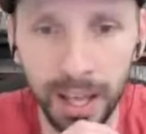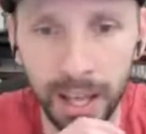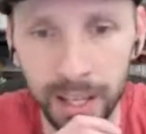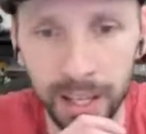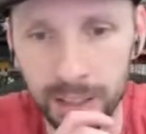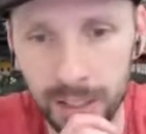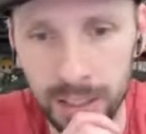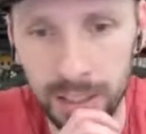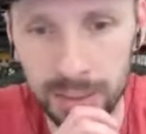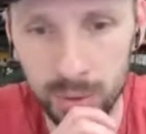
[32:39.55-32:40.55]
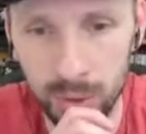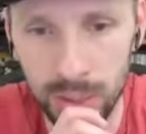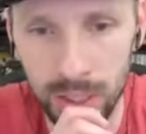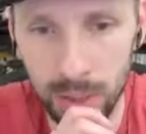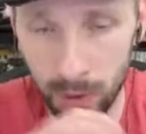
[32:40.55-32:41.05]
And so
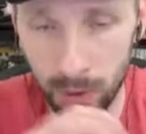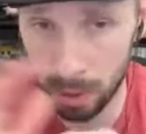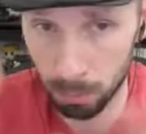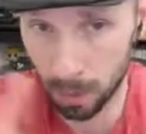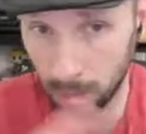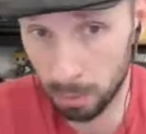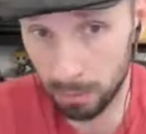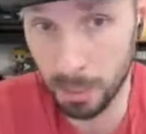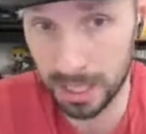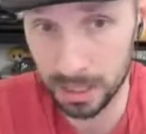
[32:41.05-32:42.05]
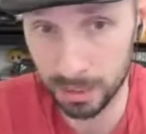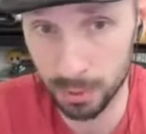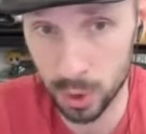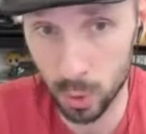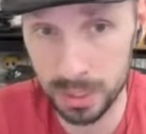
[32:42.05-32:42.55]
but if you make a
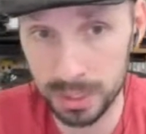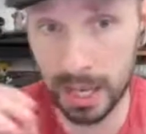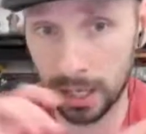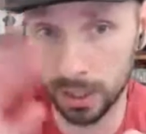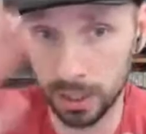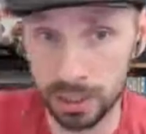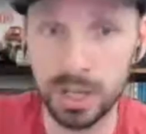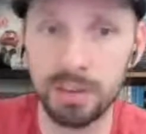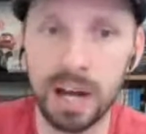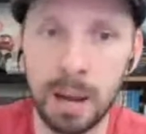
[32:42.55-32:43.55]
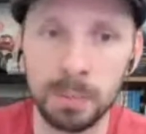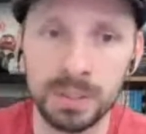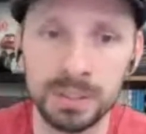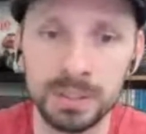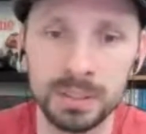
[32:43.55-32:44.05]
different choice, that glitch never
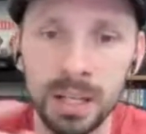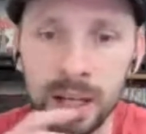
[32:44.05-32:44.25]
happens.